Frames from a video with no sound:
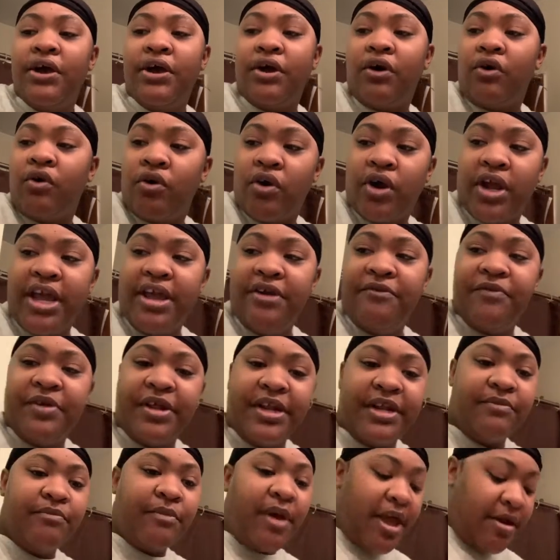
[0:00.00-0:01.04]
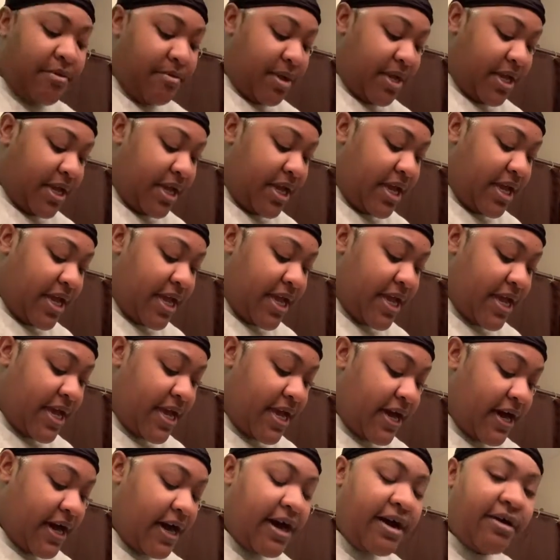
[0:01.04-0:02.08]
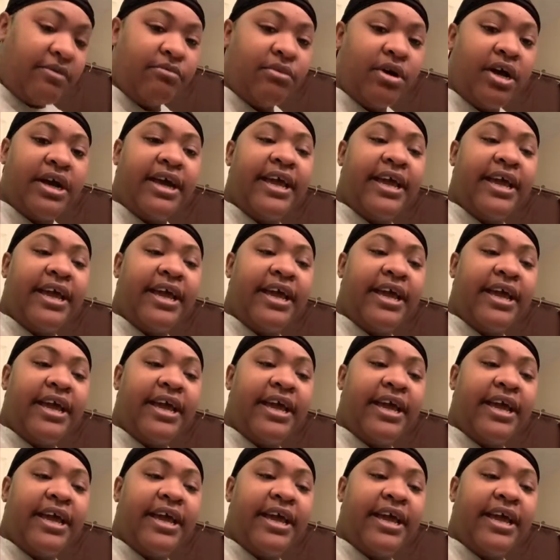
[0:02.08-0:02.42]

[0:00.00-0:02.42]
or even maybe a